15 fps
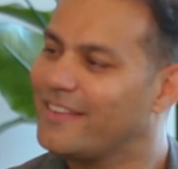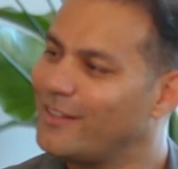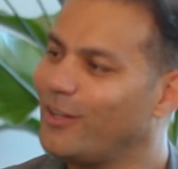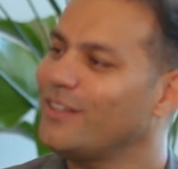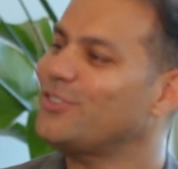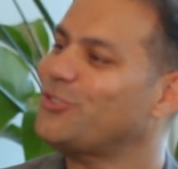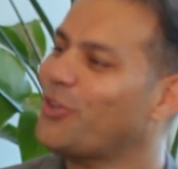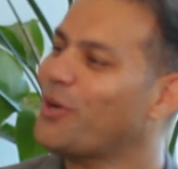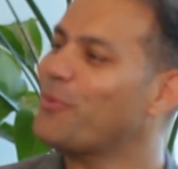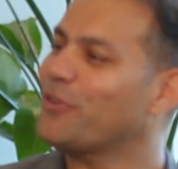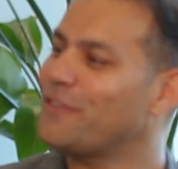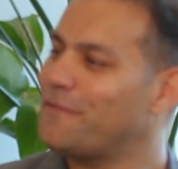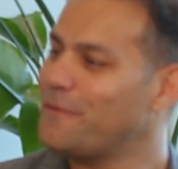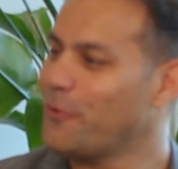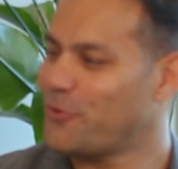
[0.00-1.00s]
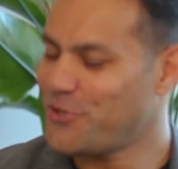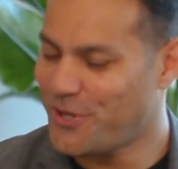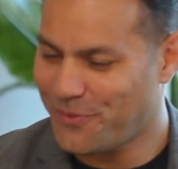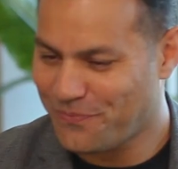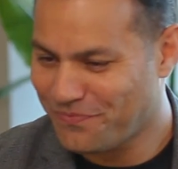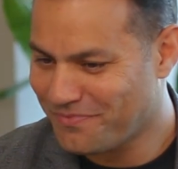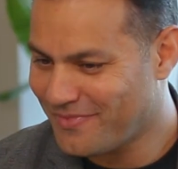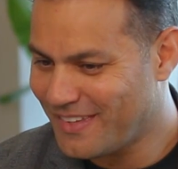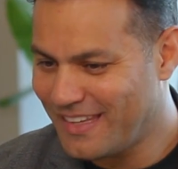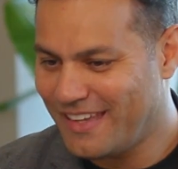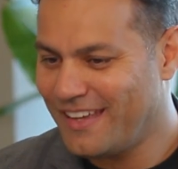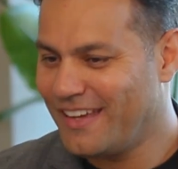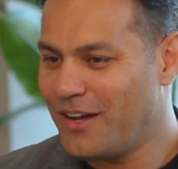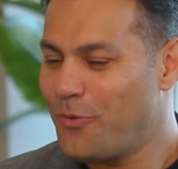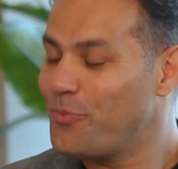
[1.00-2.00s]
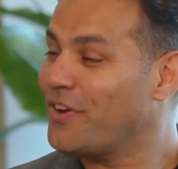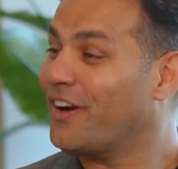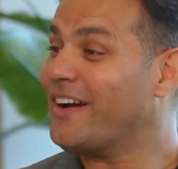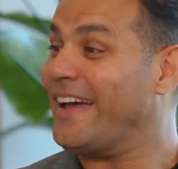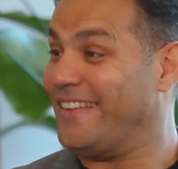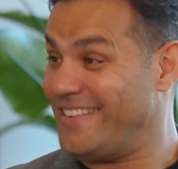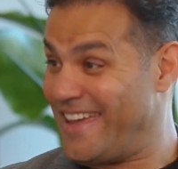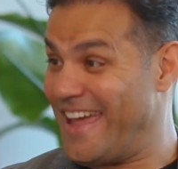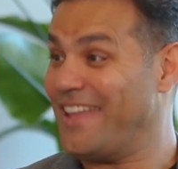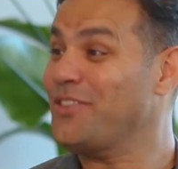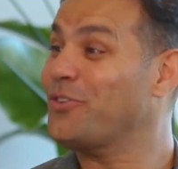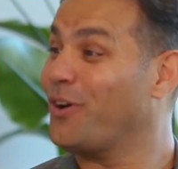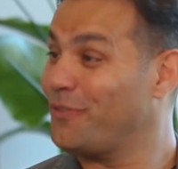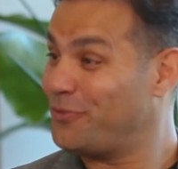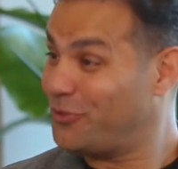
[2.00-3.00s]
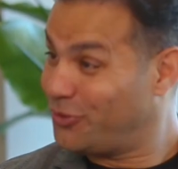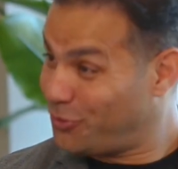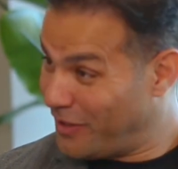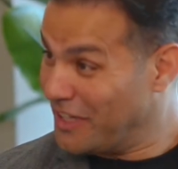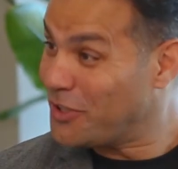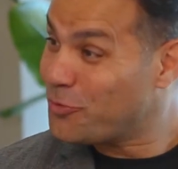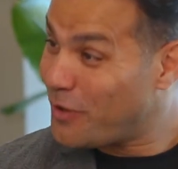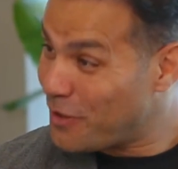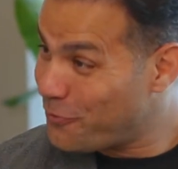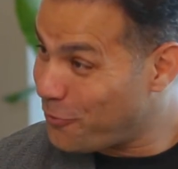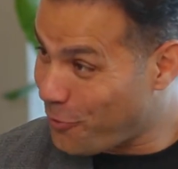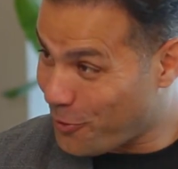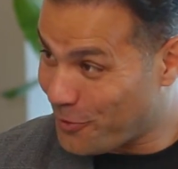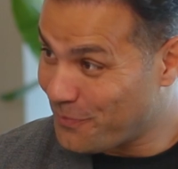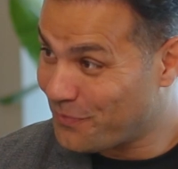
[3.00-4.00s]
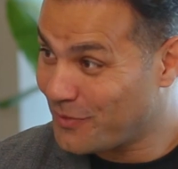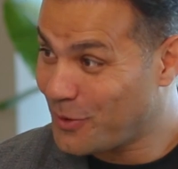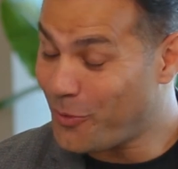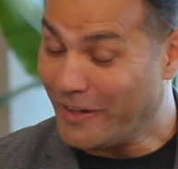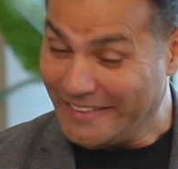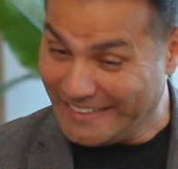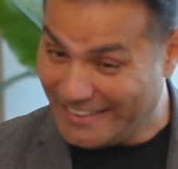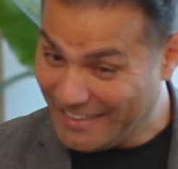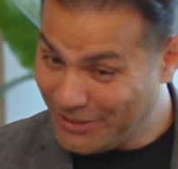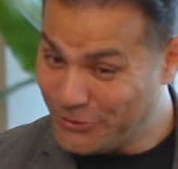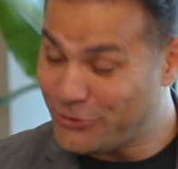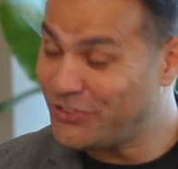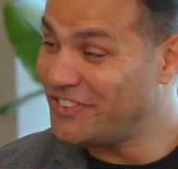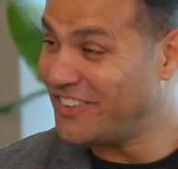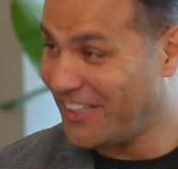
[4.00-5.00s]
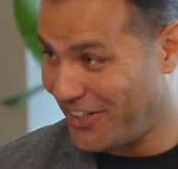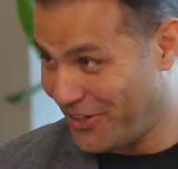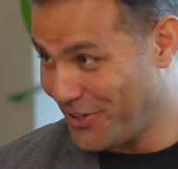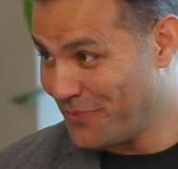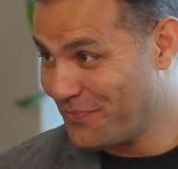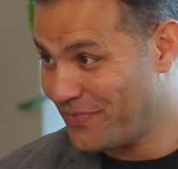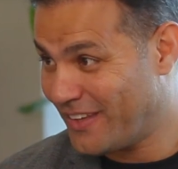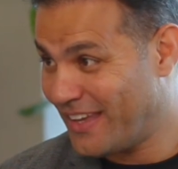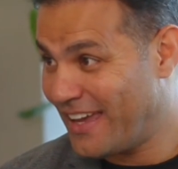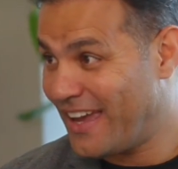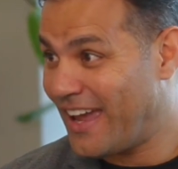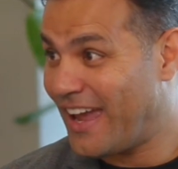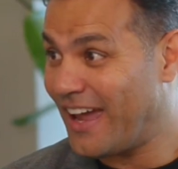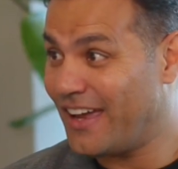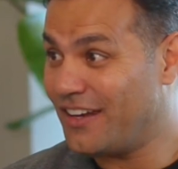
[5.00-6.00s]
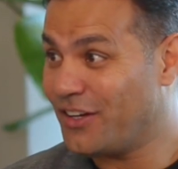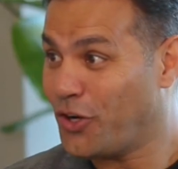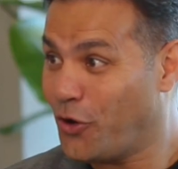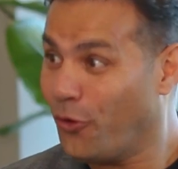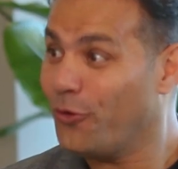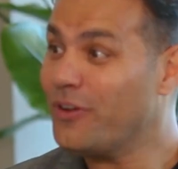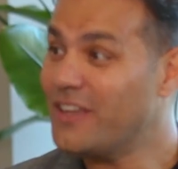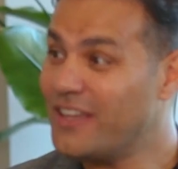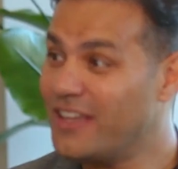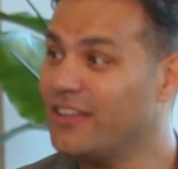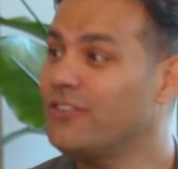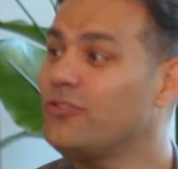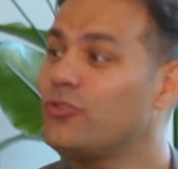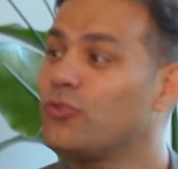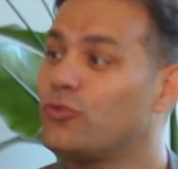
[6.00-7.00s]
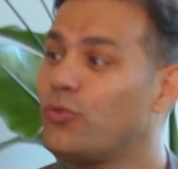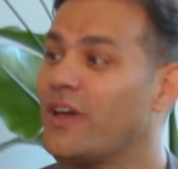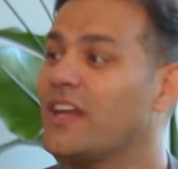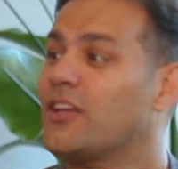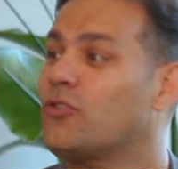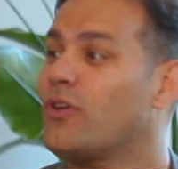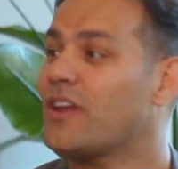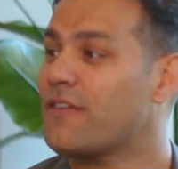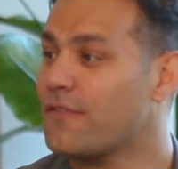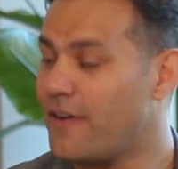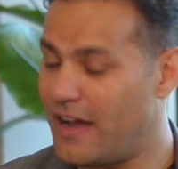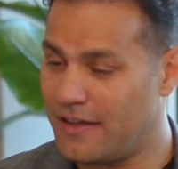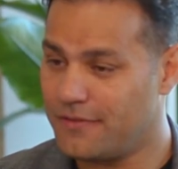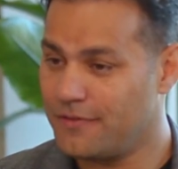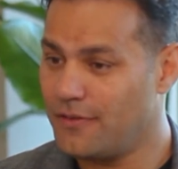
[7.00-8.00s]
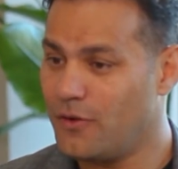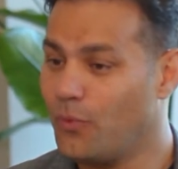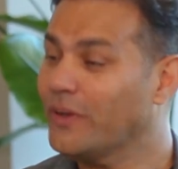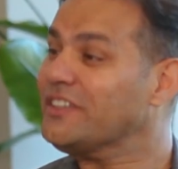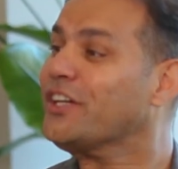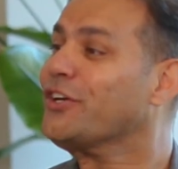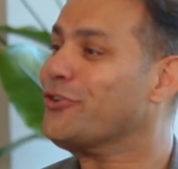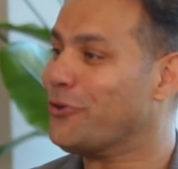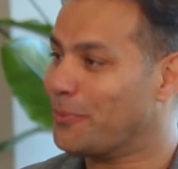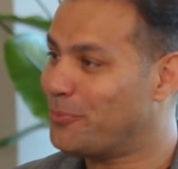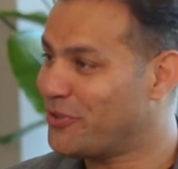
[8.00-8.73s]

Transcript: Now let's talk about the future. We are at the end of 2024, quite an interesting year. And going into 2025, what are your